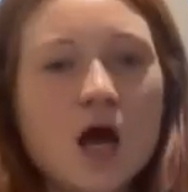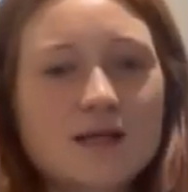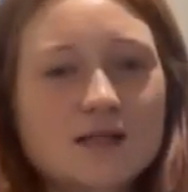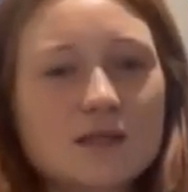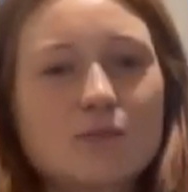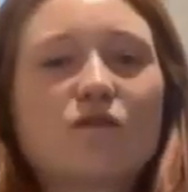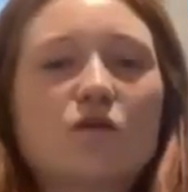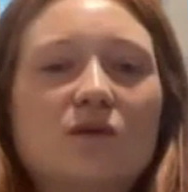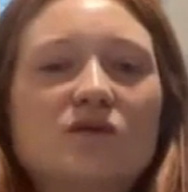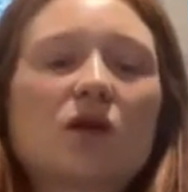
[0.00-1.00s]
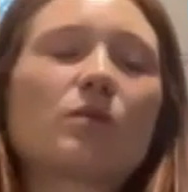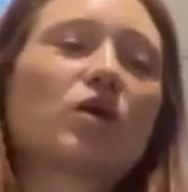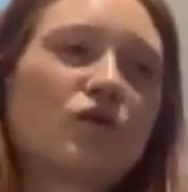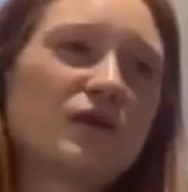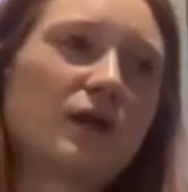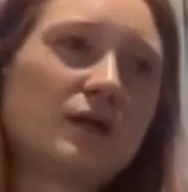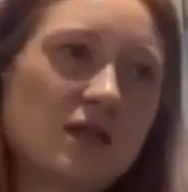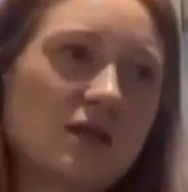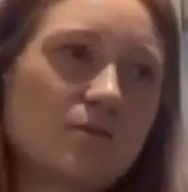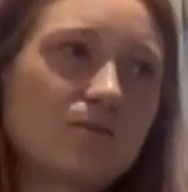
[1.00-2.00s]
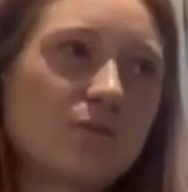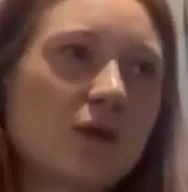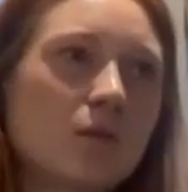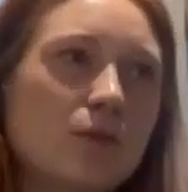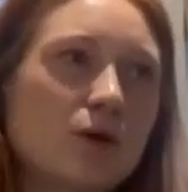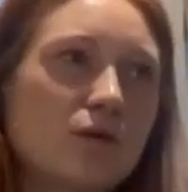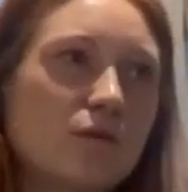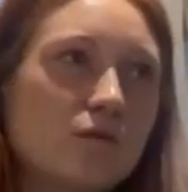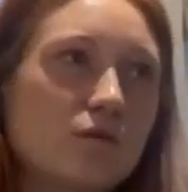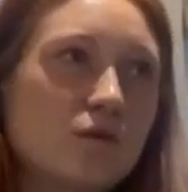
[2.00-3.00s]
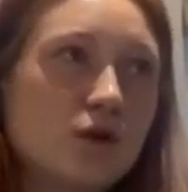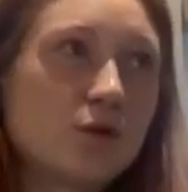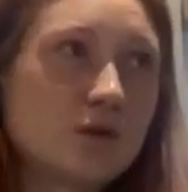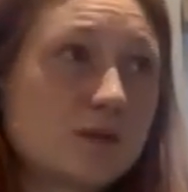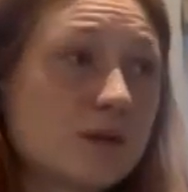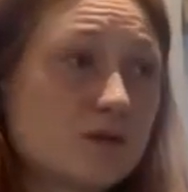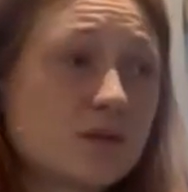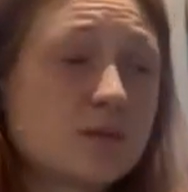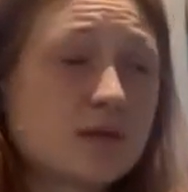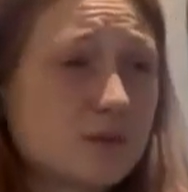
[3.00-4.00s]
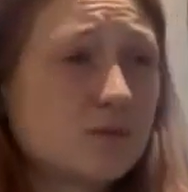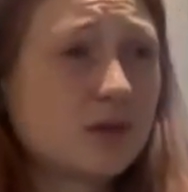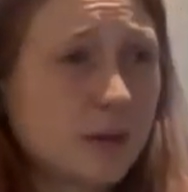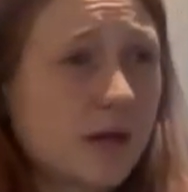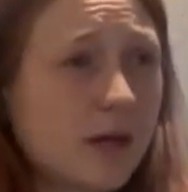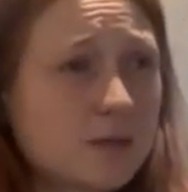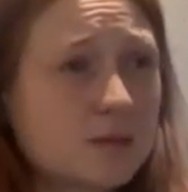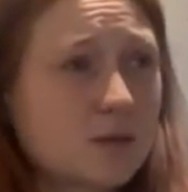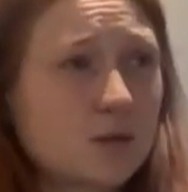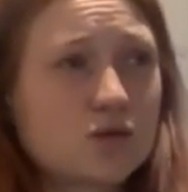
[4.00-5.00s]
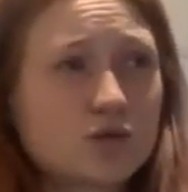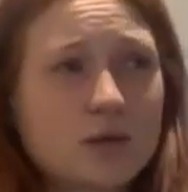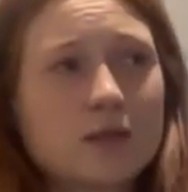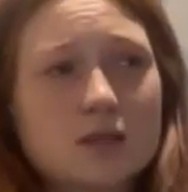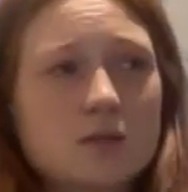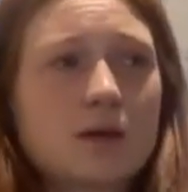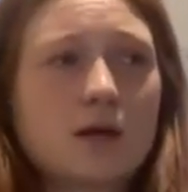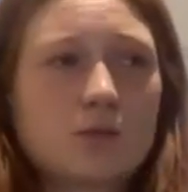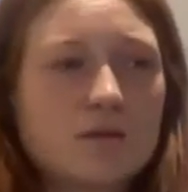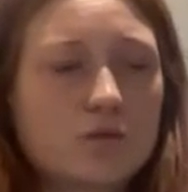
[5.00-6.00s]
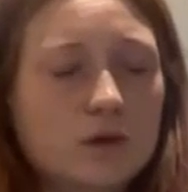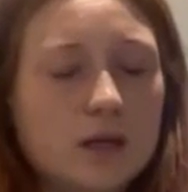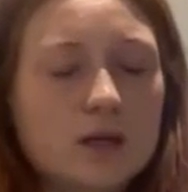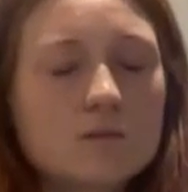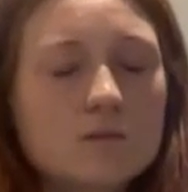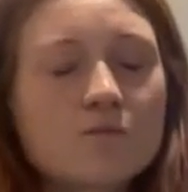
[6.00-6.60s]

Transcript: As I said before, we started with COVID-19, but flu this winter is meant to be really bad. Australia's seen a bad wave already.